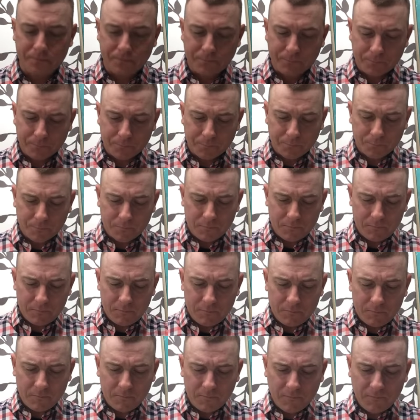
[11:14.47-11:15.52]

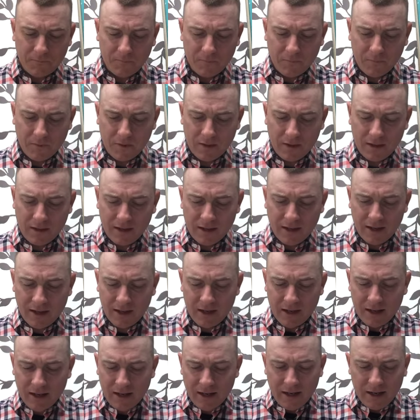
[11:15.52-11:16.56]

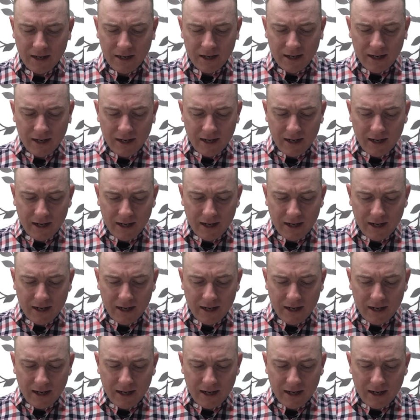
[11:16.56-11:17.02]
Nobody speaks.